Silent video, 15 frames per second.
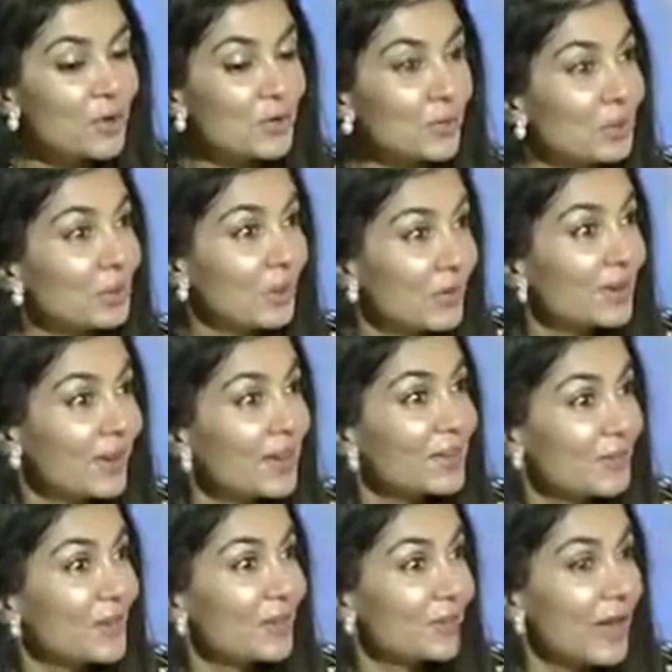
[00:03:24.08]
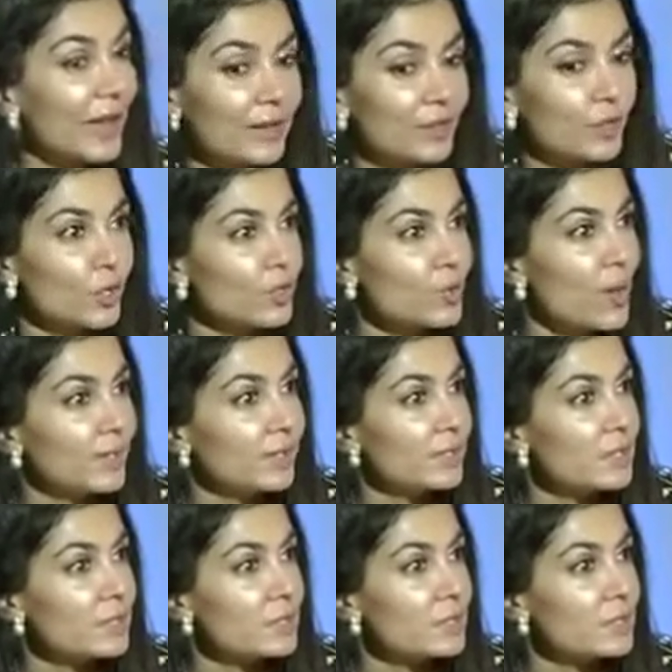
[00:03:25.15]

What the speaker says: You look like you're like in your 20s.